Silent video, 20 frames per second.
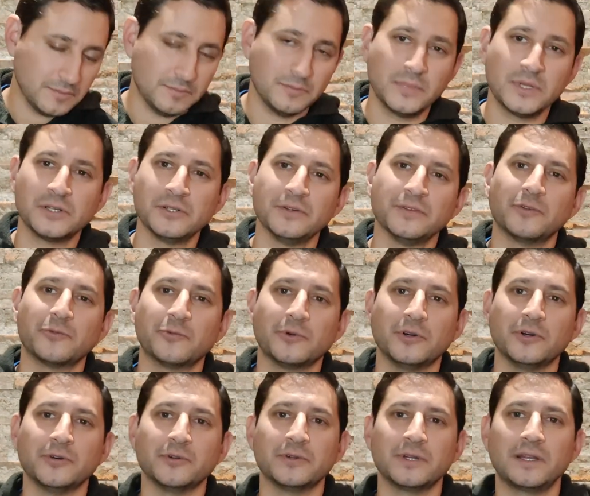middle of the
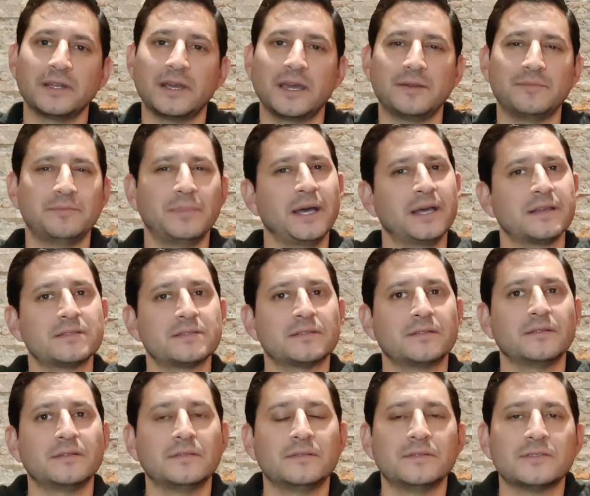road at, at best.